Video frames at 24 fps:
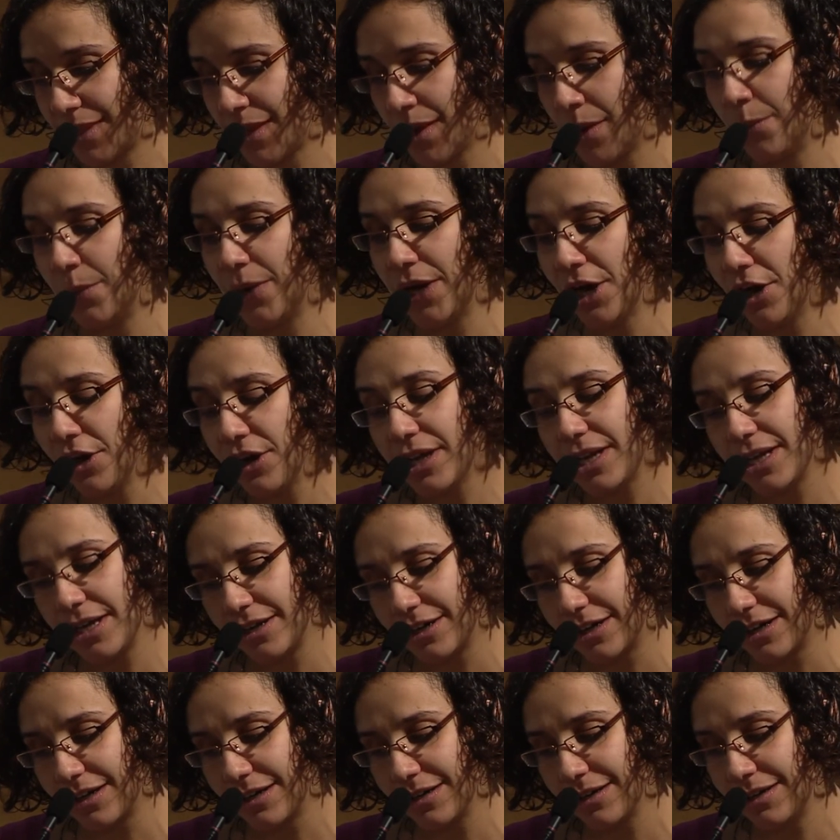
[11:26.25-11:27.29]
We are
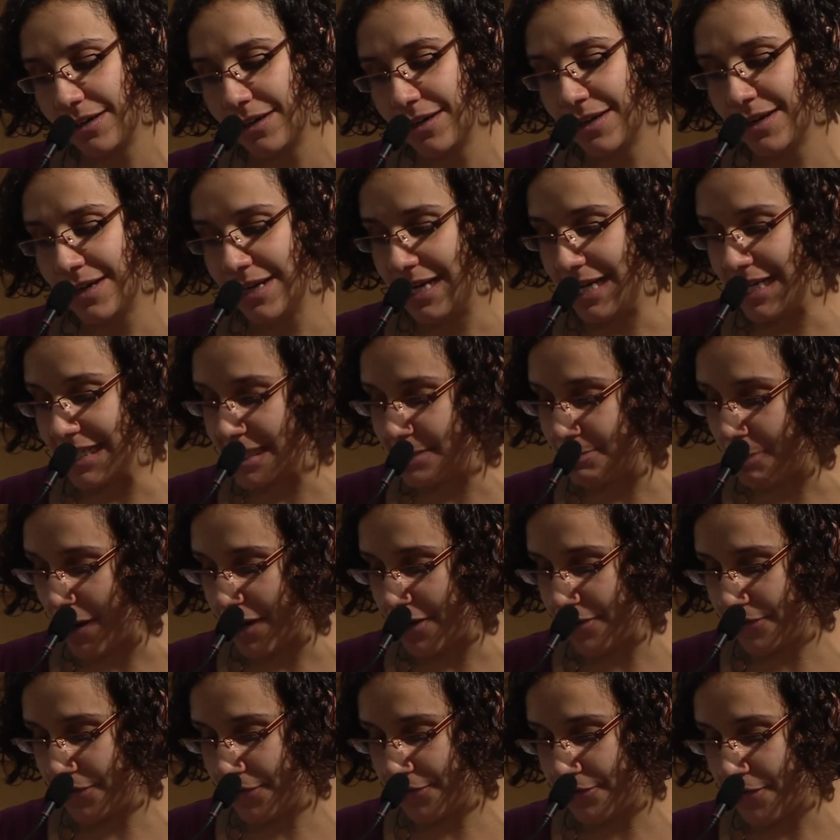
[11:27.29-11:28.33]
here in spite
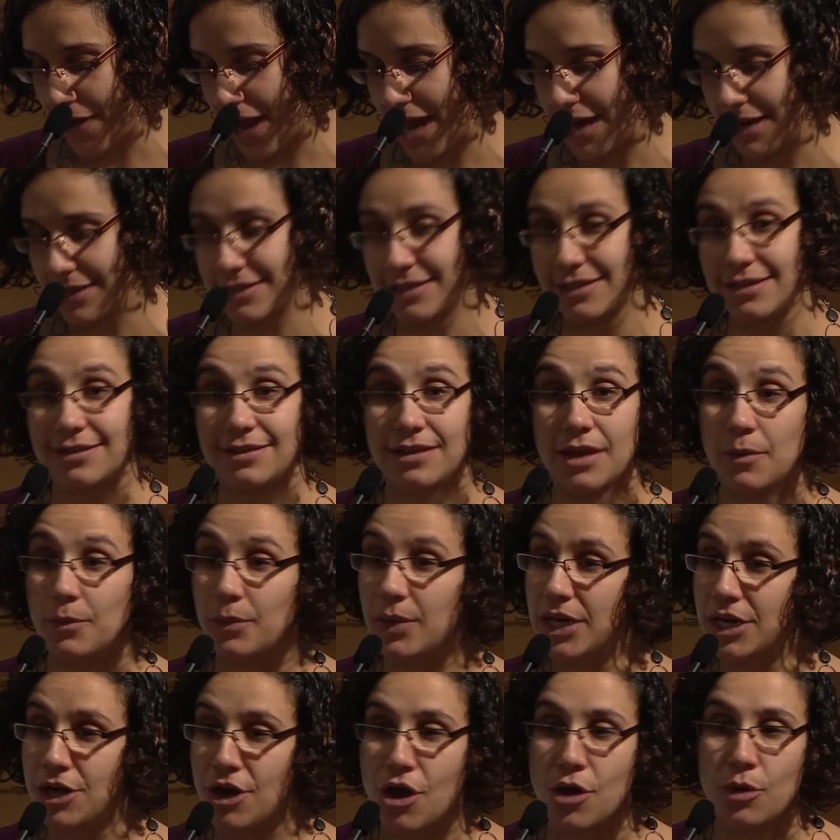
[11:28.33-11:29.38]
of the fact that we
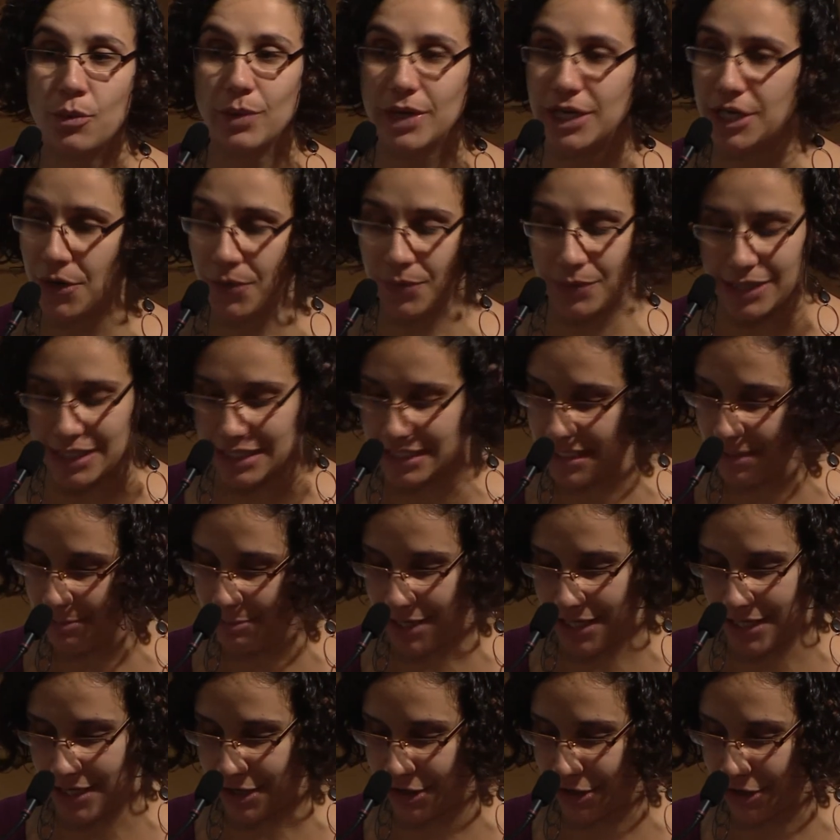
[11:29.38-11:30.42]
know we don't need to be
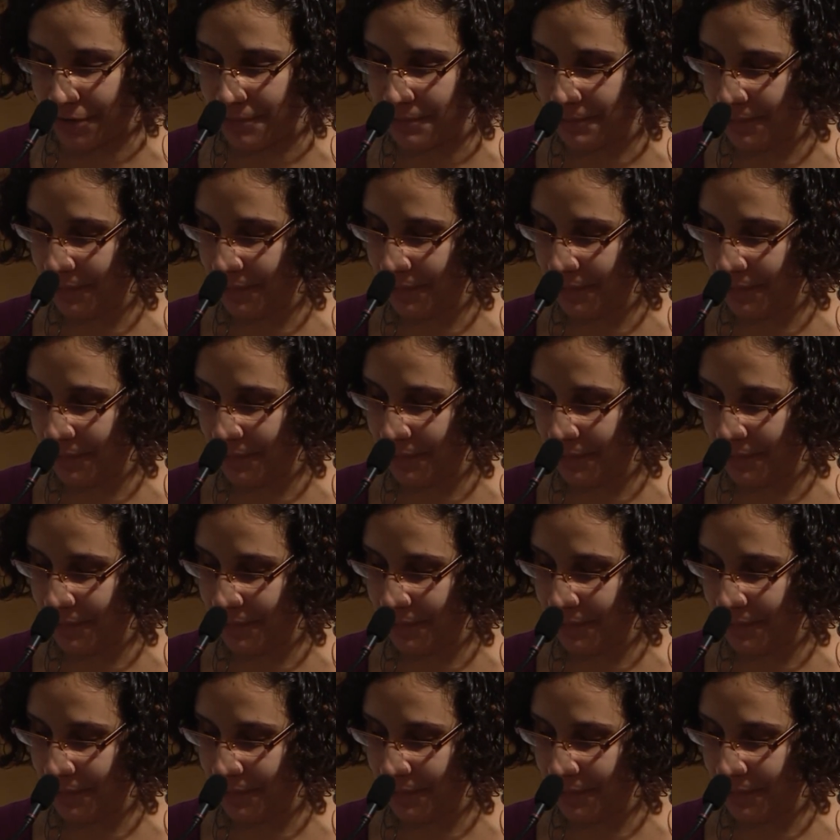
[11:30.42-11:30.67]
here.